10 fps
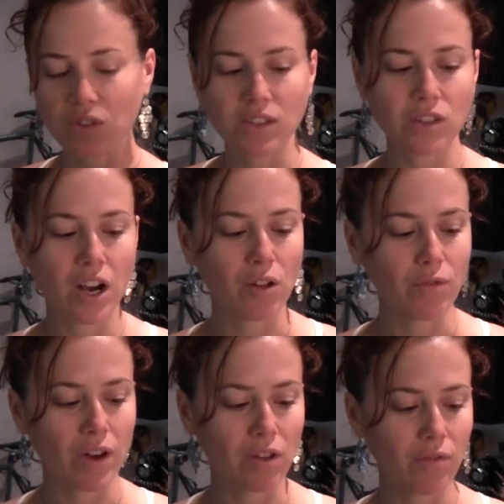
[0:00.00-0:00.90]
So these are
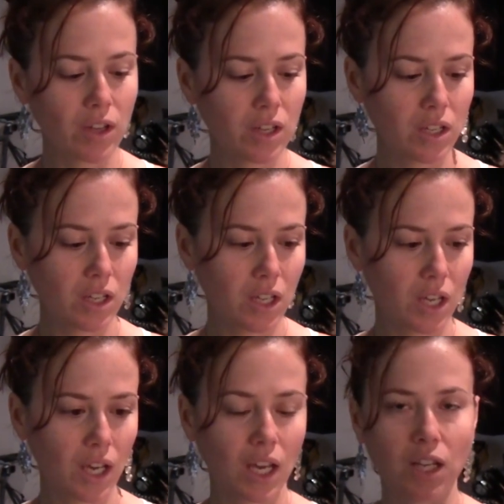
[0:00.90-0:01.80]
alfalfa,
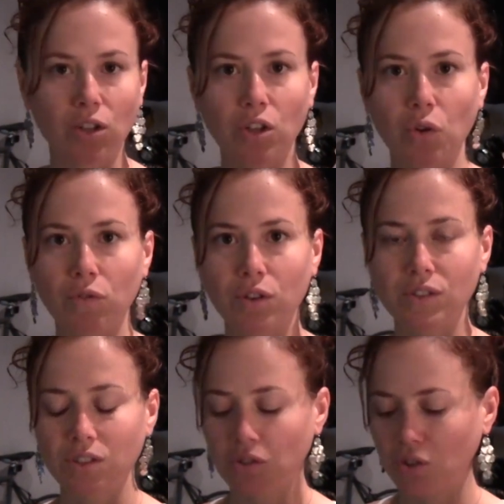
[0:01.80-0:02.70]
and clover
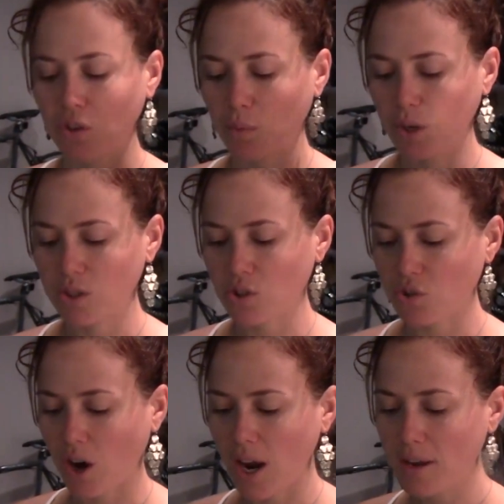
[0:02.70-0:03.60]
is another good one to
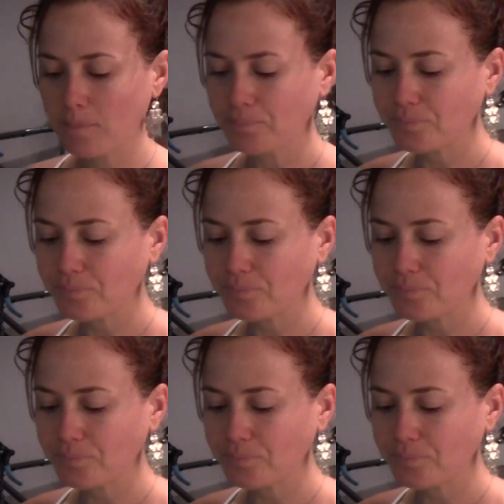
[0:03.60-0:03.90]
try.